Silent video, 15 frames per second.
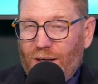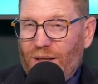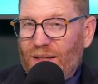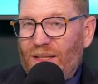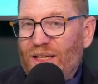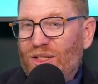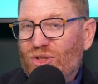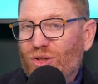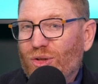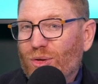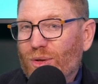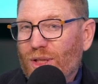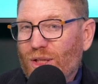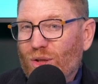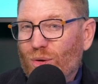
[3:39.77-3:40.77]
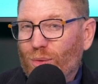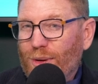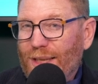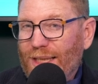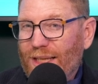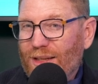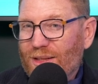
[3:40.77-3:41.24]
These are your
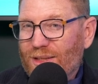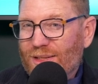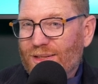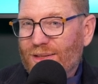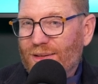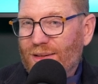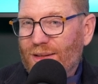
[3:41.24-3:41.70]
ingredients.